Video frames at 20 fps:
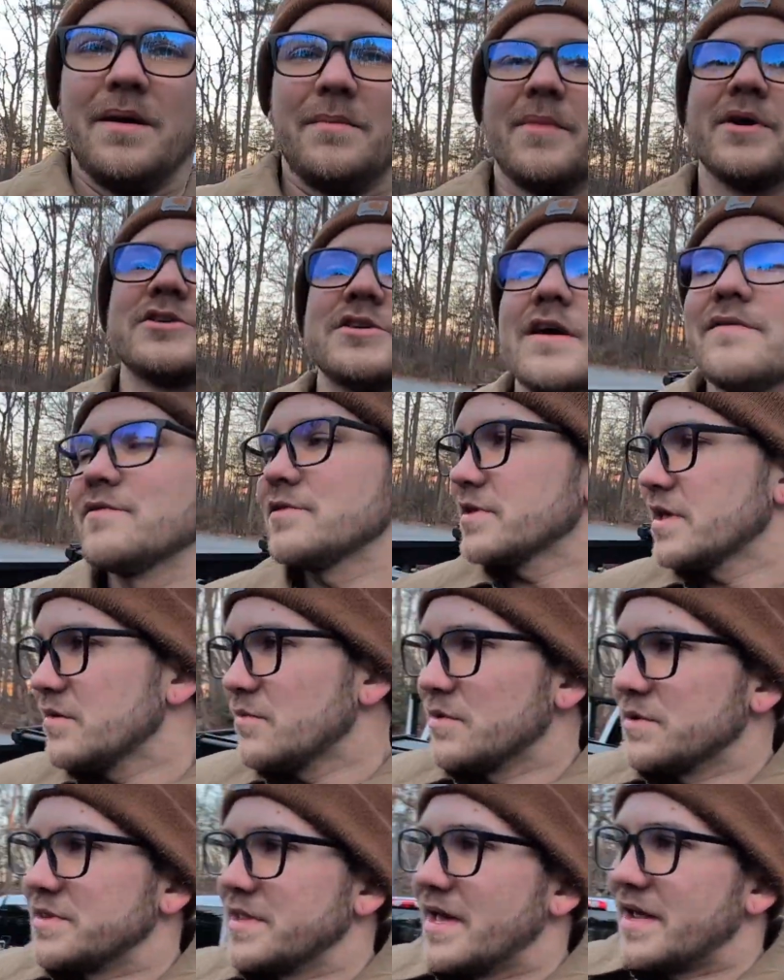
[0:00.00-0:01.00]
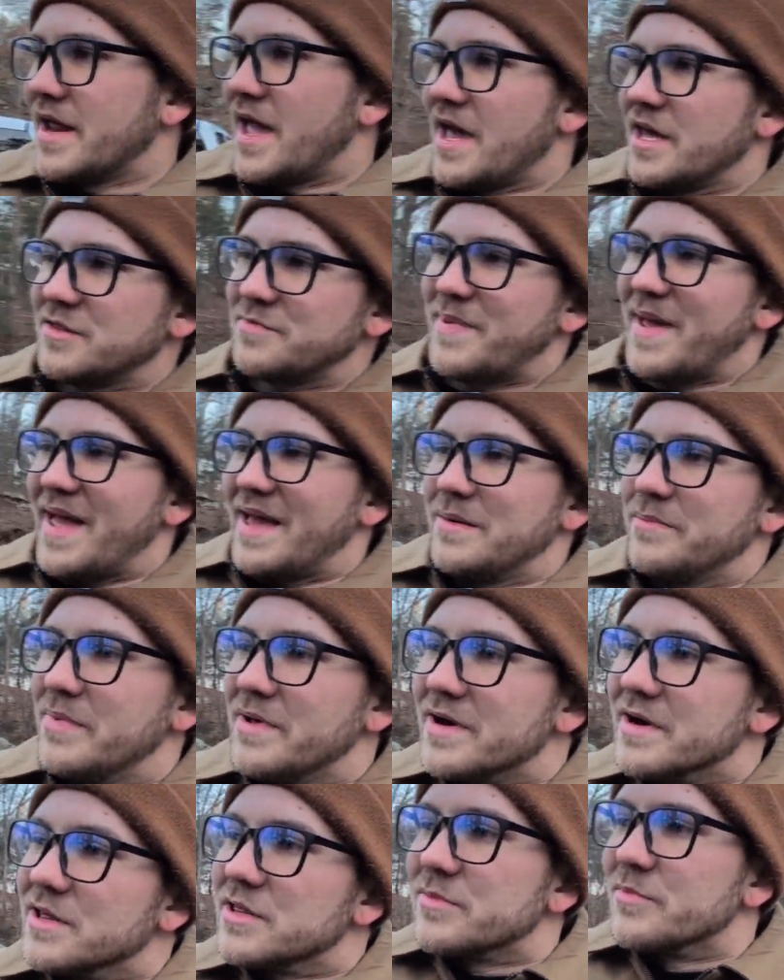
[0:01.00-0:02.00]
My driver's side one's not as bad,
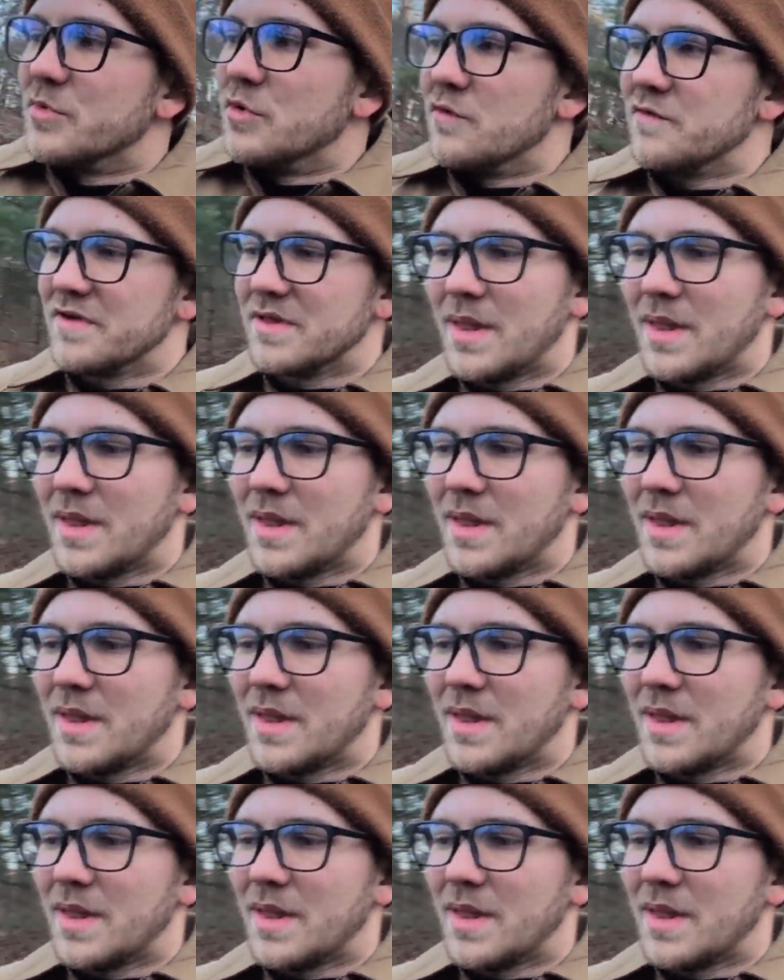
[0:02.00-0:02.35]
but it is moved a